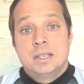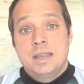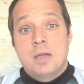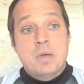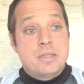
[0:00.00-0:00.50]

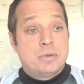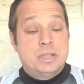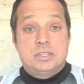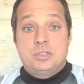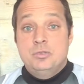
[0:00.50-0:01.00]
Now, whether
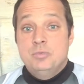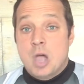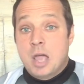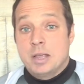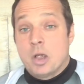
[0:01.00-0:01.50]
it's to
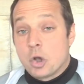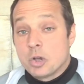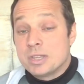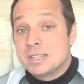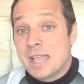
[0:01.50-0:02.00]
not
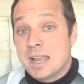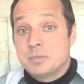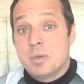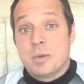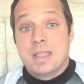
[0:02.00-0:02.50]
hurt the status
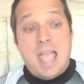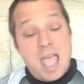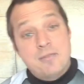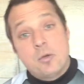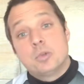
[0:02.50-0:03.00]
we already
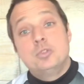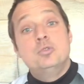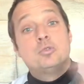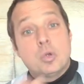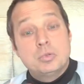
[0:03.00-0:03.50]
have or to
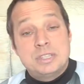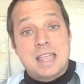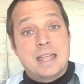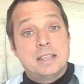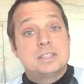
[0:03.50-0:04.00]
grow
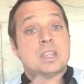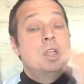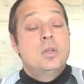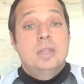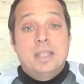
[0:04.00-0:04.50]
status,
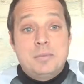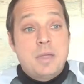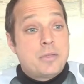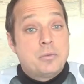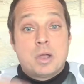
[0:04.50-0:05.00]
like, we
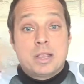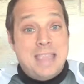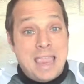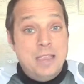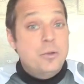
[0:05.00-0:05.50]
either want to
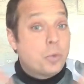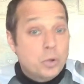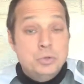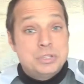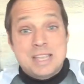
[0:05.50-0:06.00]
gain or
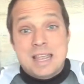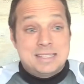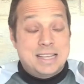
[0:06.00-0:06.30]
lose status.